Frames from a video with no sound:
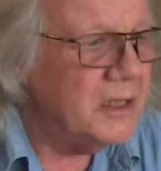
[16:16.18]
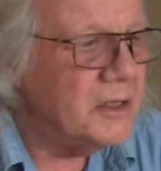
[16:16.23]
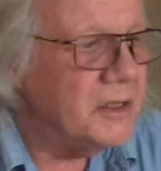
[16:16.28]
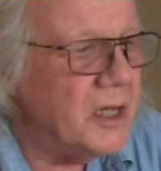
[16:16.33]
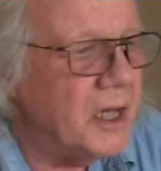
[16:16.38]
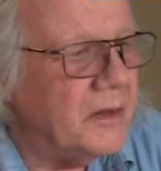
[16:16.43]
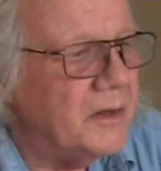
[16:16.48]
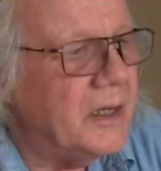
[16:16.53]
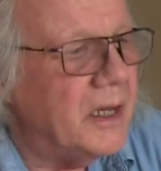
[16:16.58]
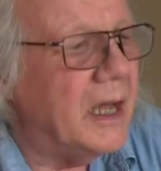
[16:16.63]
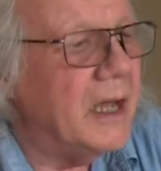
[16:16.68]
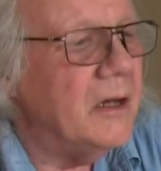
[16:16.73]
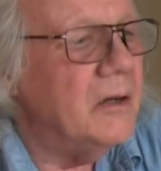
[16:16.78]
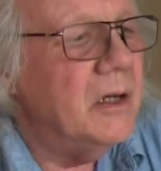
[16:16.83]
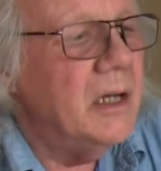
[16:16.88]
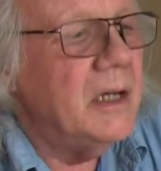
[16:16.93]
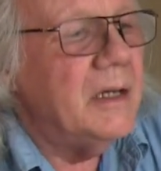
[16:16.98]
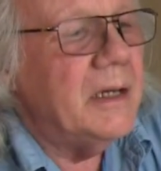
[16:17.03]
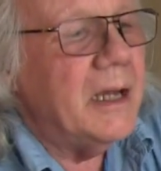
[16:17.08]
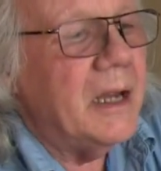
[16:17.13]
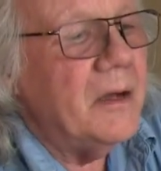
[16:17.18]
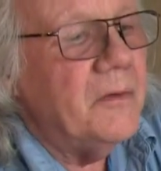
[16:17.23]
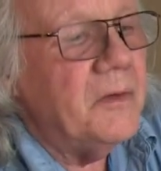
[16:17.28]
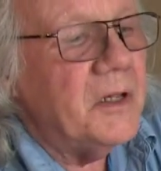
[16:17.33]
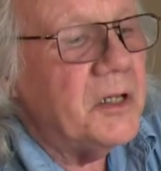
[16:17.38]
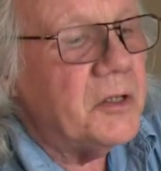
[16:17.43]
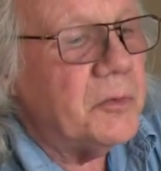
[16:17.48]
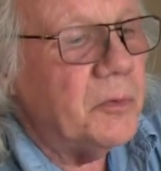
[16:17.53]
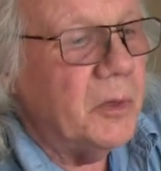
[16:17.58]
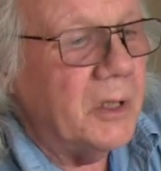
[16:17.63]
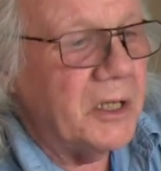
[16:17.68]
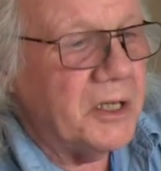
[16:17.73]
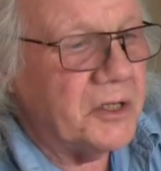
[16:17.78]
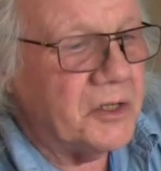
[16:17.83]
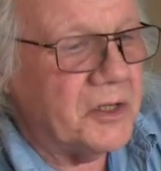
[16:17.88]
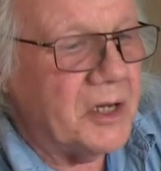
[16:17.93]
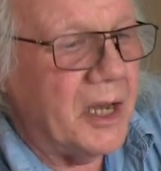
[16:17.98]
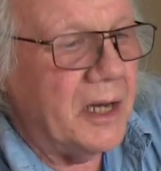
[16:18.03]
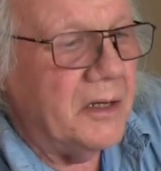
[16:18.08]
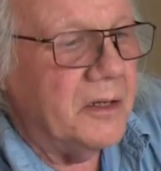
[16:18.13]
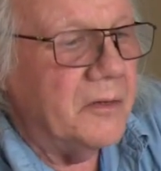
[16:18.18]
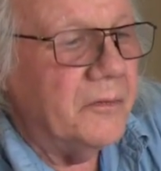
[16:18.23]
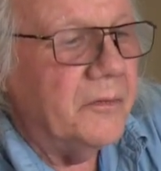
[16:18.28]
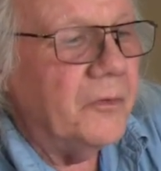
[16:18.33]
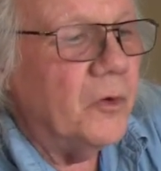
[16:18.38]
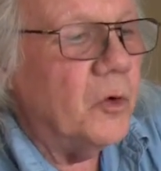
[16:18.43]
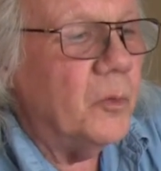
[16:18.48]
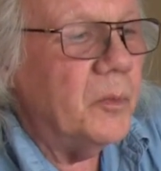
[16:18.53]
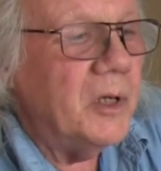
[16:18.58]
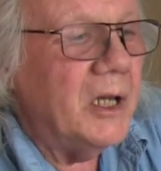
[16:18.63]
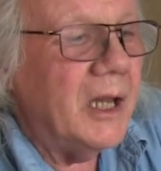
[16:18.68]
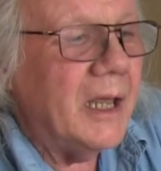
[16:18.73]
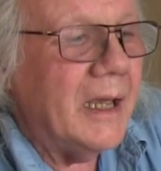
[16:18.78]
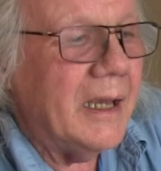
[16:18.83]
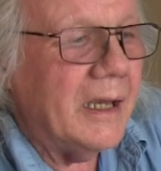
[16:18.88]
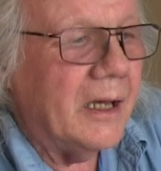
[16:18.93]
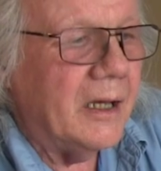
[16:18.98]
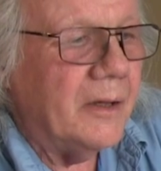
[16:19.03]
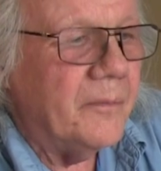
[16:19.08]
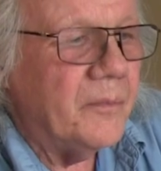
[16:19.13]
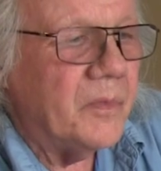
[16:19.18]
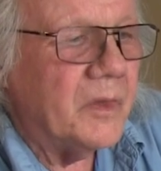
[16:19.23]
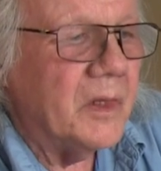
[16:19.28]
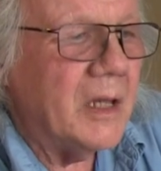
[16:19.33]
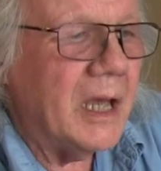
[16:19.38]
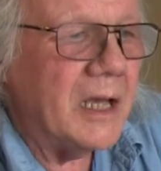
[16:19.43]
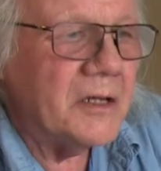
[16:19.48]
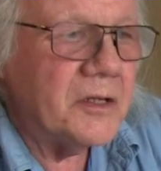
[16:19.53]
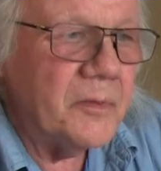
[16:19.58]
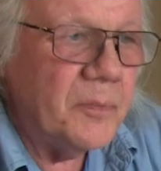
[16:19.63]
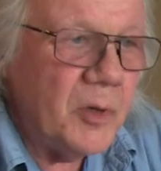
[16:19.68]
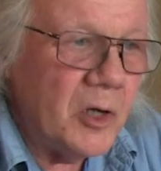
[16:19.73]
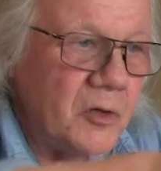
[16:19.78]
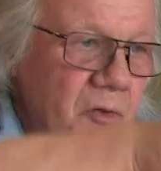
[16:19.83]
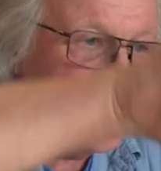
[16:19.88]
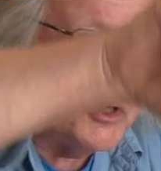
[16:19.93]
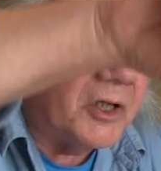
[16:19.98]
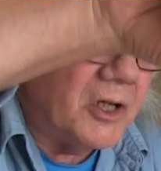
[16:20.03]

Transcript: Done now. Now this will extend and form a layer, as opposed